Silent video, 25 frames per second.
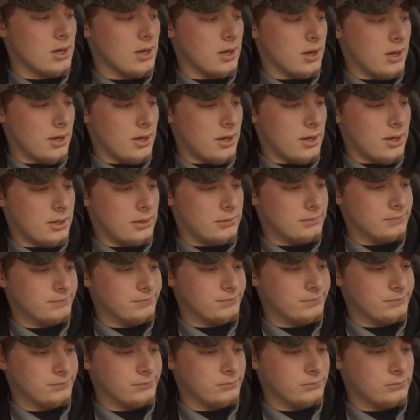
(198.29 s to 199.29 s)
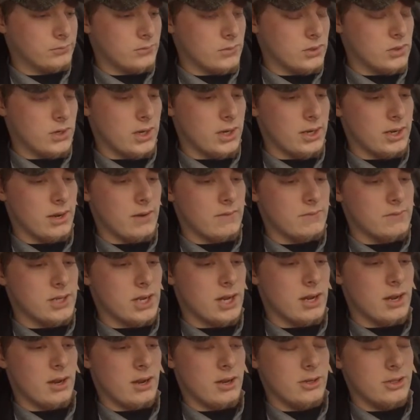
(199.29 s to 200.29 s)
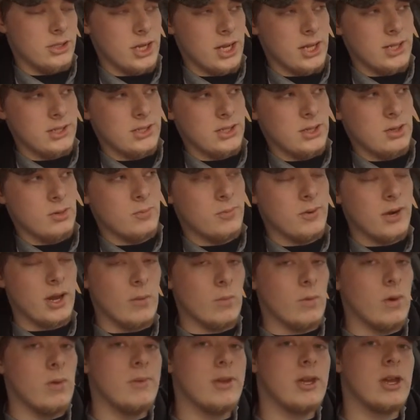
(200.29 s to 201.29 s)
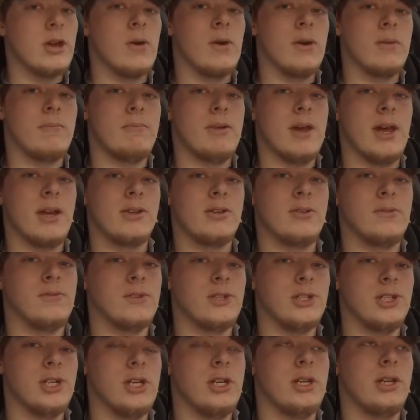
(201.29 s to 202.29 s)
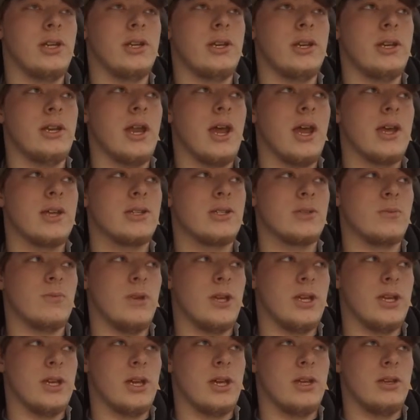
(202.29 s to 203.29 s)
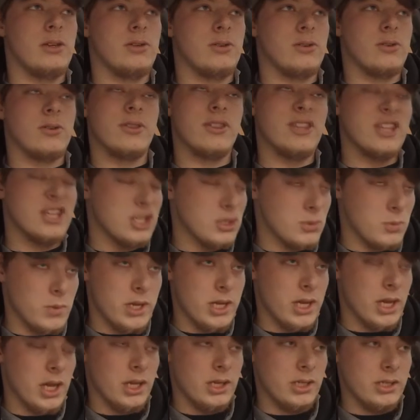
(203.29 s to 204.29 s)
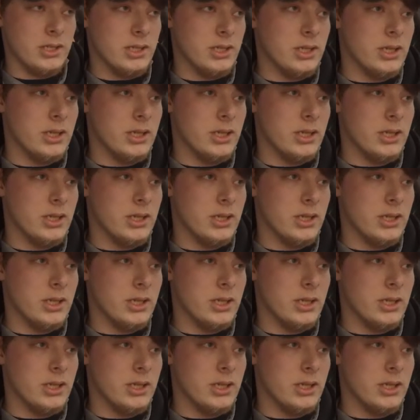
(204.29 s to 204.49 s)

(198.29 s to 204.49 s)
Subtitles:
So I didn't have a chance to, but I will be going back to Virginia next weekend, or this weekend,